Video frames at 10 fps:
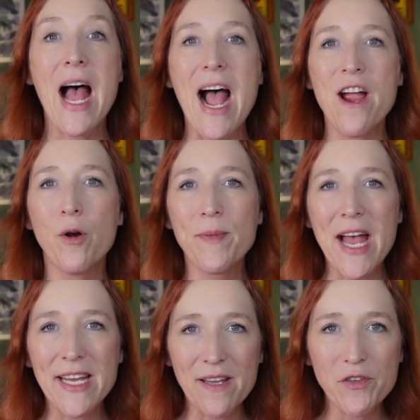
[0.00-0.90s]
I hope
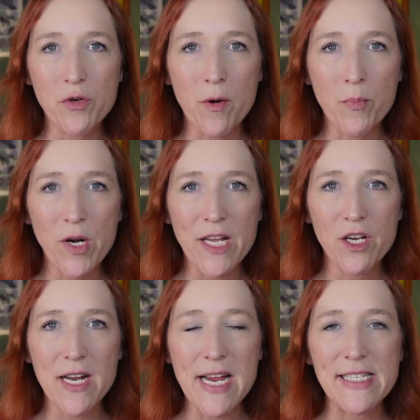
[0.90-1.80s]
that gives you a pretty
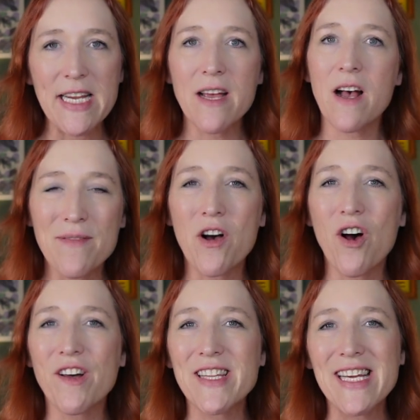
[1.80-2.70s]
good idea of
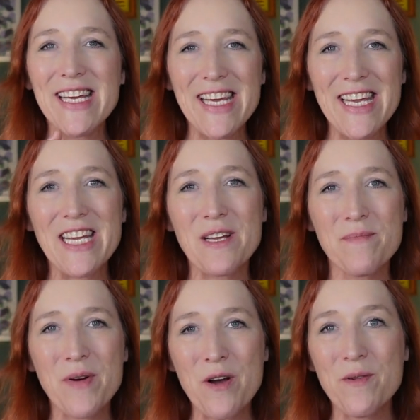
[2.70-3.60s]
all the key
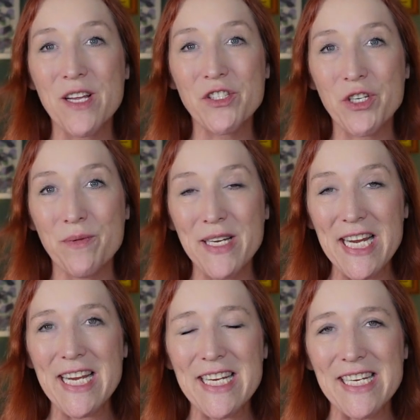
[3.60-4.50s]
components you
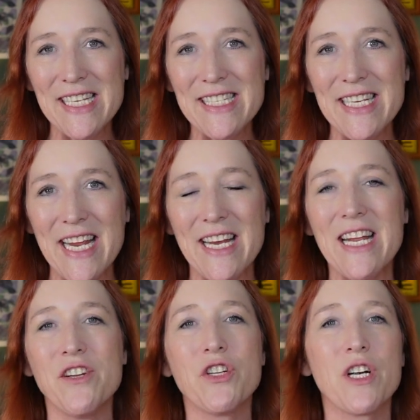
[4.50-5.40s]
need in a scene
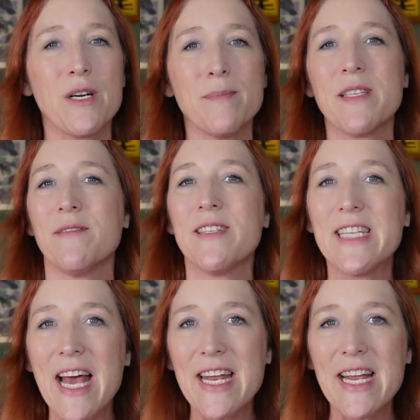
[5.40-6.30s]
in terms of
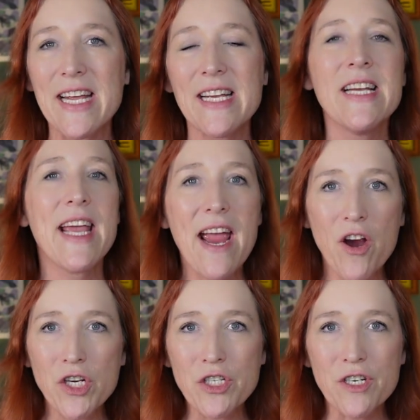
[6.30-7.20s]
setting,
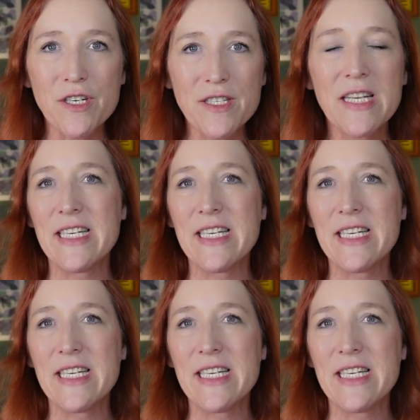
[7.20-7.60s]
characters,